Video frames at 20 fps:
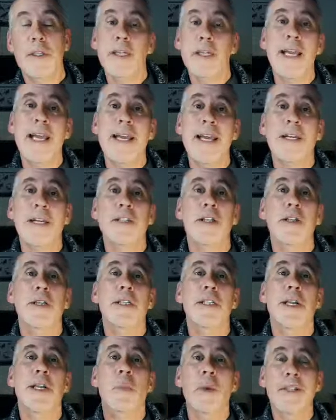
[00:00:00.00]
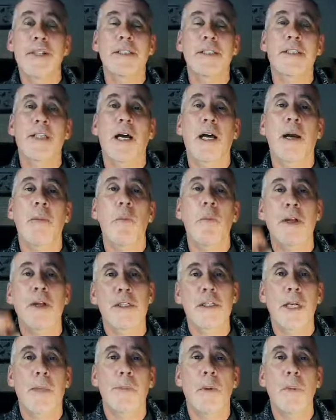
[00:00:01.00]
of the year. So you can see winter time where
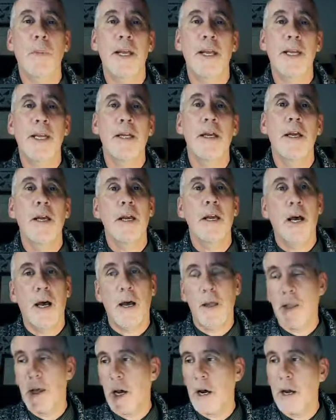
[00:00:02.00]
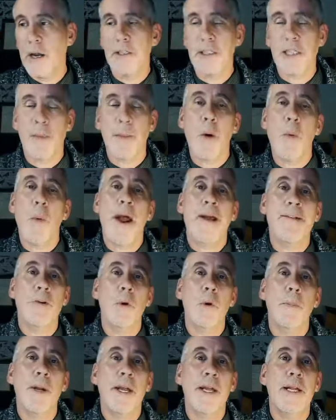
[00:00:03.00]
the sun will be, the height of summer where
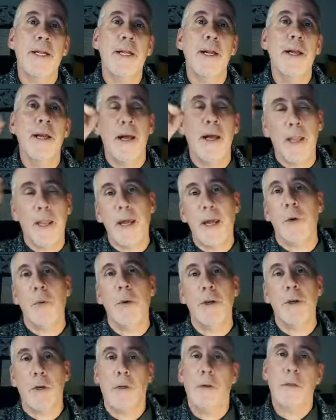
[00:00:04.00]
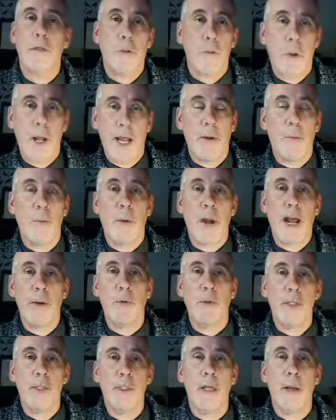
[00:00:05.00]
it will be, the equinox where where
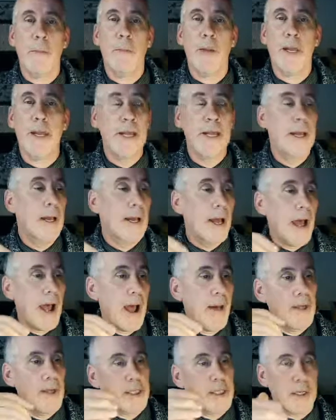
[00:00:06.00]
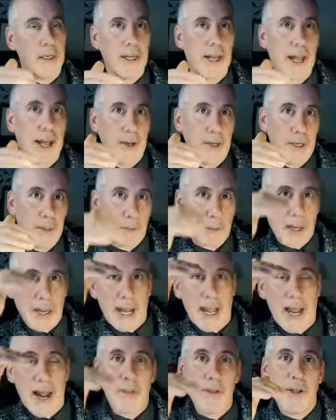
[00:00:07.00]
will the sun be, and this can allow you to
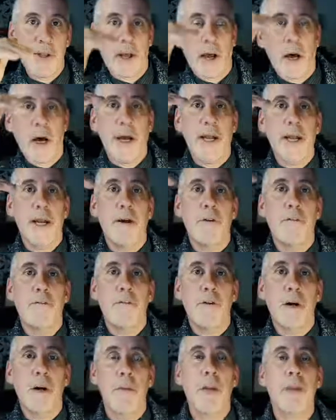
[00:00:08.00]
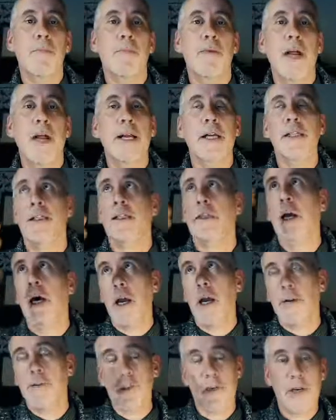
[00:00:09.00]
plan the height of uh, windbreaks and the
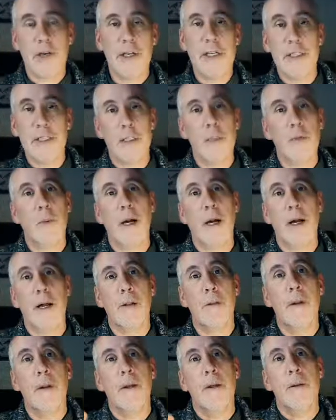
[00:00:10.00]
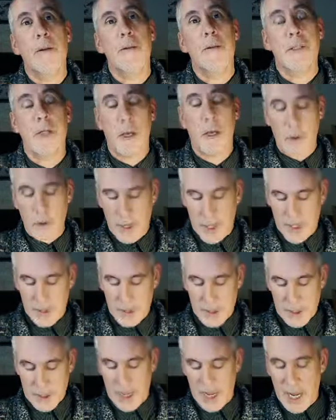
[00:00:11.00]
height of trees as well. So
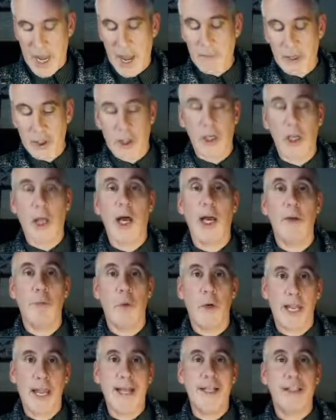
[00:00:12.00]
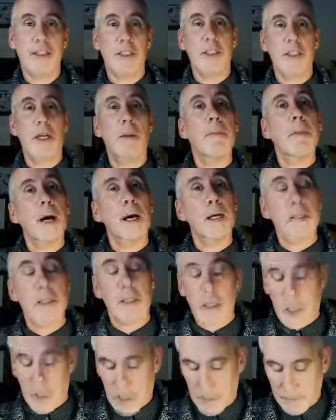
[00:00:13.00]
and see how much light will get into certain parts
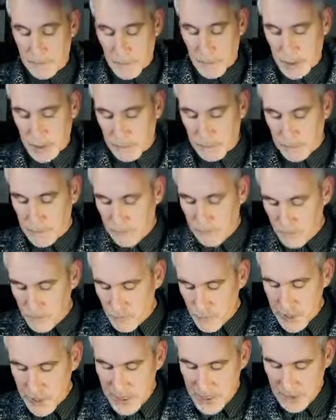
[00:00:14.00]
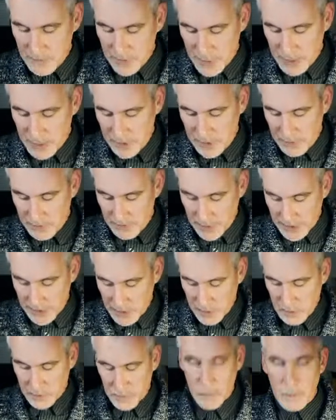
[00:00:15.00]
of the garden. So mm. really, really, really, really
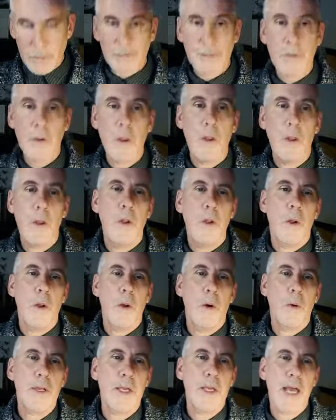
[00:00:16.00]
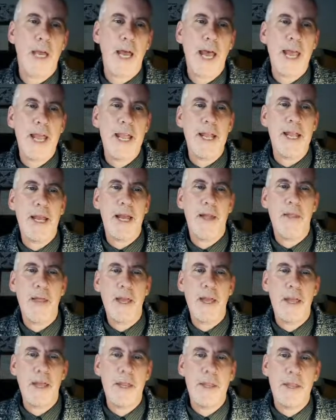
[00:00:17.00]
useful. Okay, and
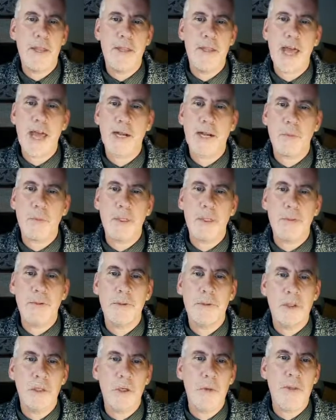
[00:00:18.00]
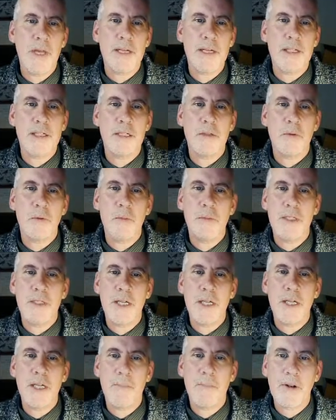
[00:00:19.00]
then that will do. That's
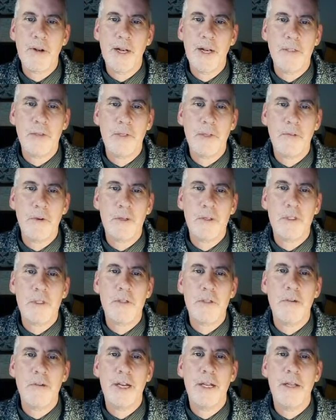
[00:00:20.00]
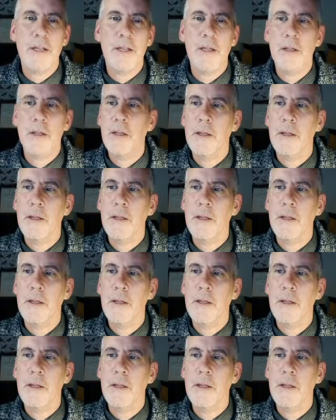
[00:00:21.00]
oopsie, I clicked on the wrong screen.